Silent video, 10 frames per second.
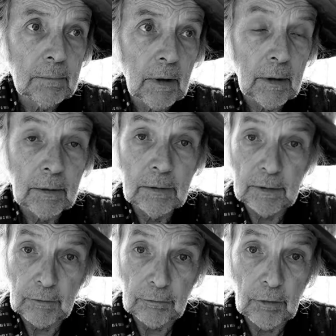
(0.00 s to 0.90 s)
And
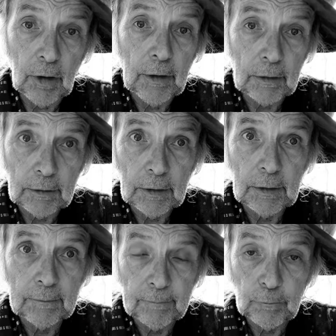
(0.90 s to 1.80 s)
the
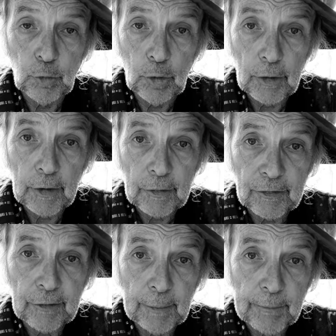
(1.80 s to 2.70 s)
royal voyeur
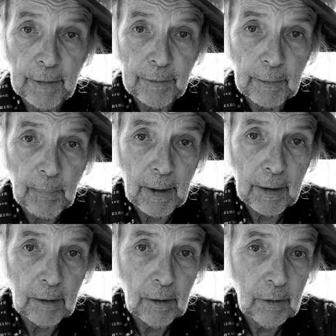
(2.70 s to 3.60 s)
slipped down the
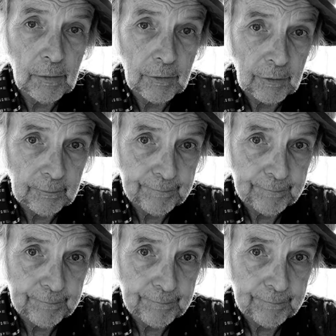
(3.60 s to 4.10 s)
pantalons.